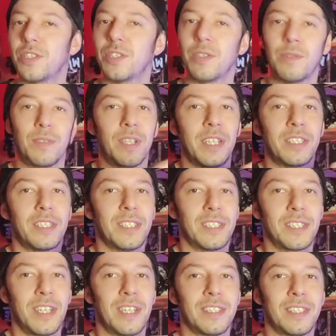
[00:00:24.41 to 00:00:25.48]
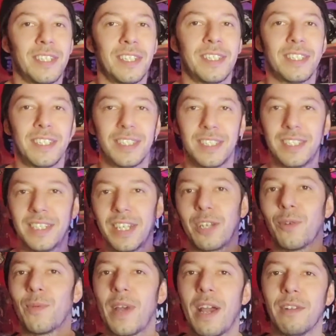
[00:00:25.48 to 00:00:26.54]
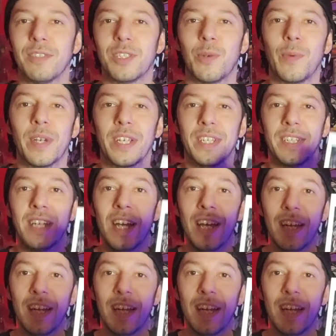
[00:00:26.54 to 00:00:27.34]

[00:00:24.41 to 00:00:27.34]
So let's discuss this and stick around so we can